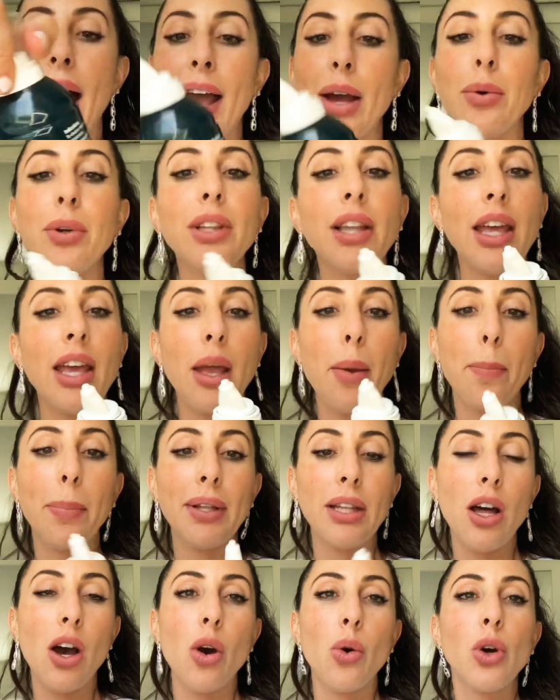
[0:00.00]
I will link it
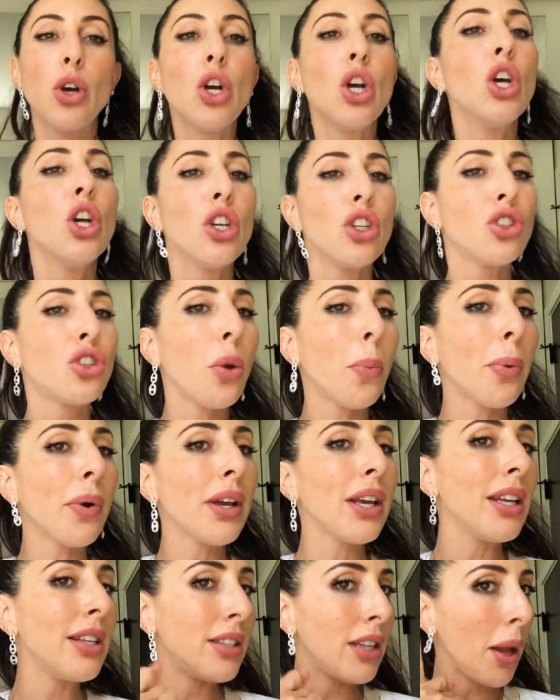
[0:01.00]
below. Super
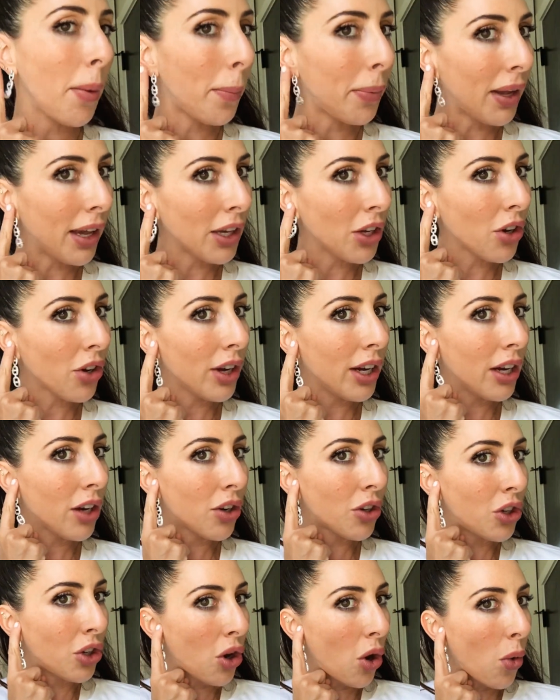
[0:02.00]
easy. Plug your
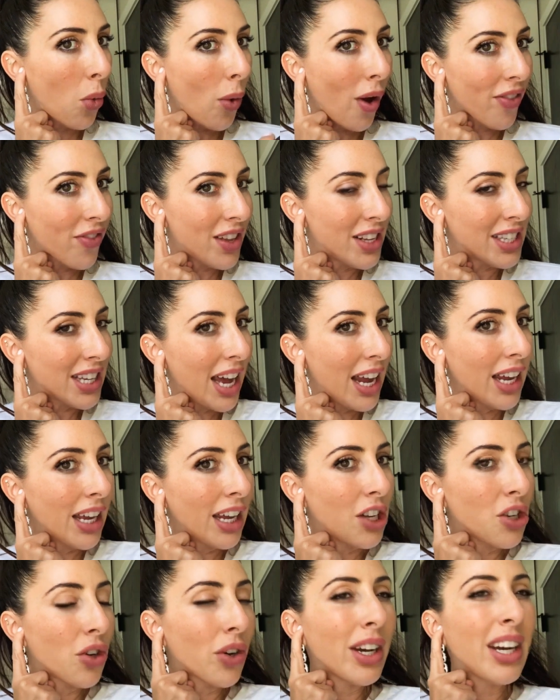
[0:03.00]
ear. You don't want this getting
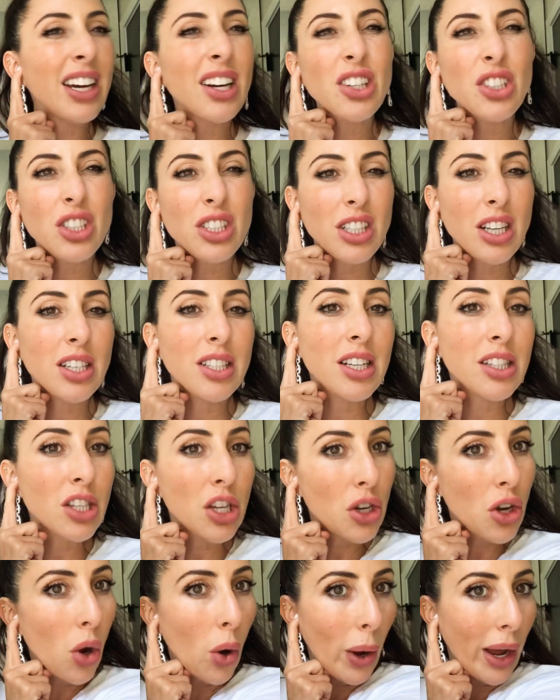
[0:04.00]
in your ear just because it's
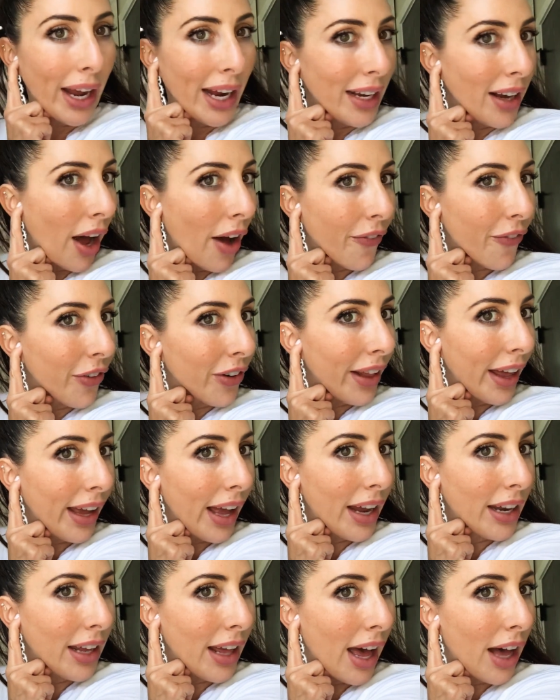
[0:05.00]
annoying, not for
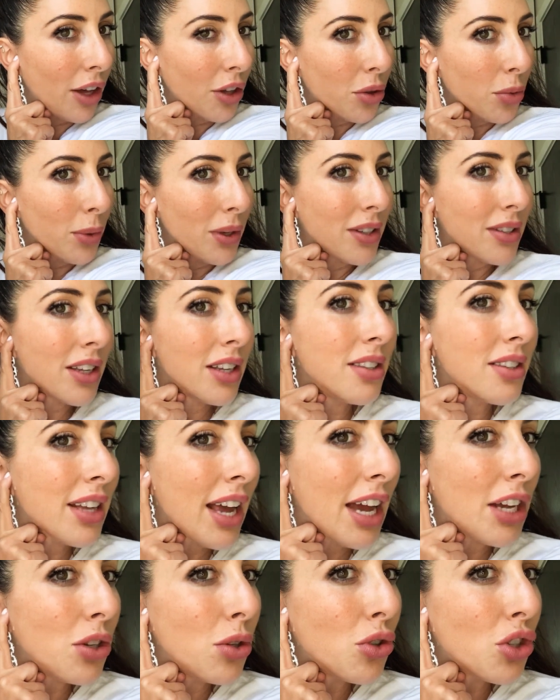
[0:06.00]
any health reasons.
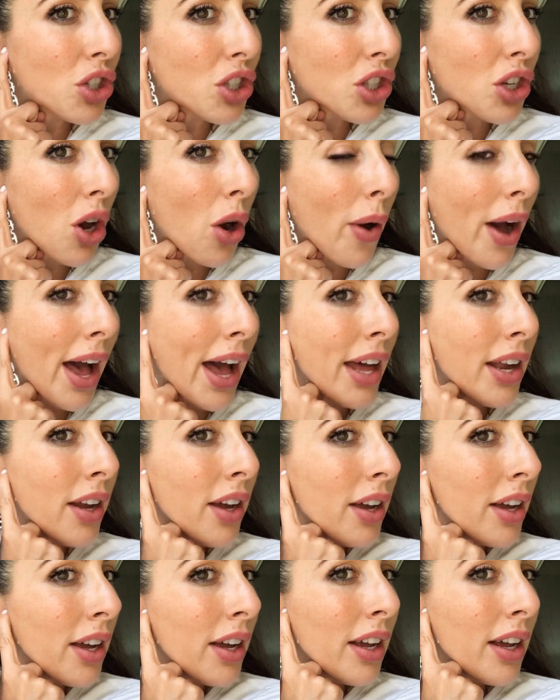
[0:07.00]
And you just go ahead
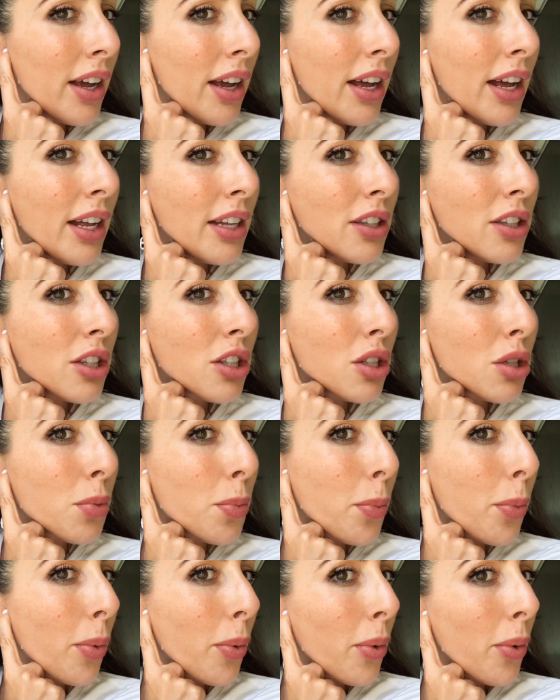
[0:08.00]
and
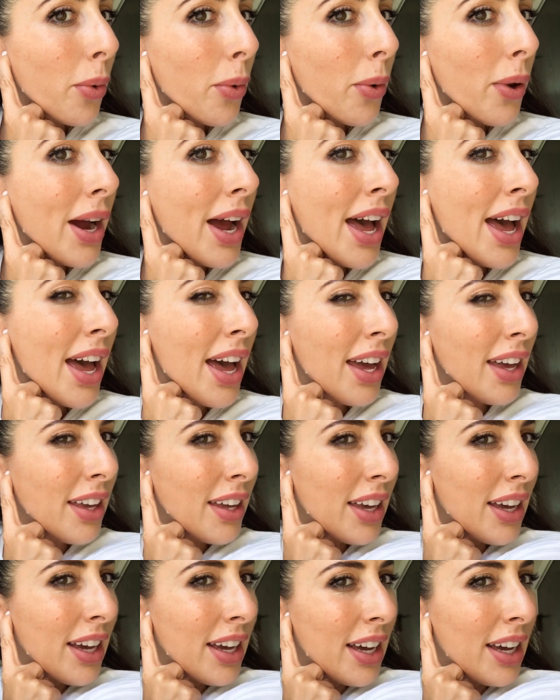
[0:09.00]
spray
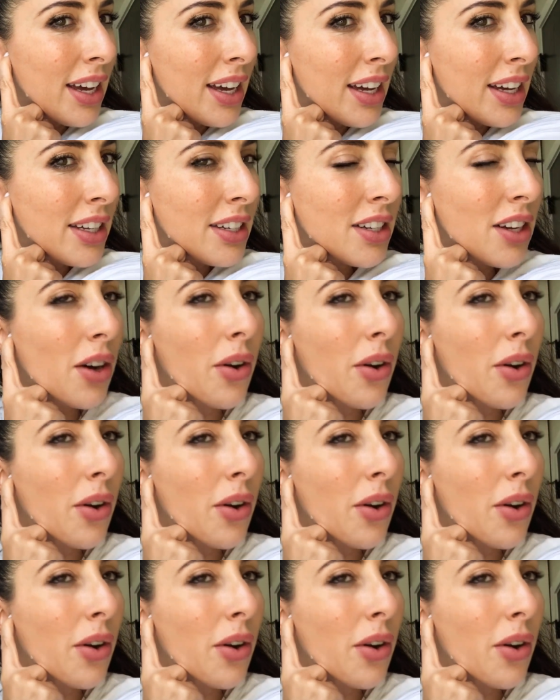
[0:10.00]
it.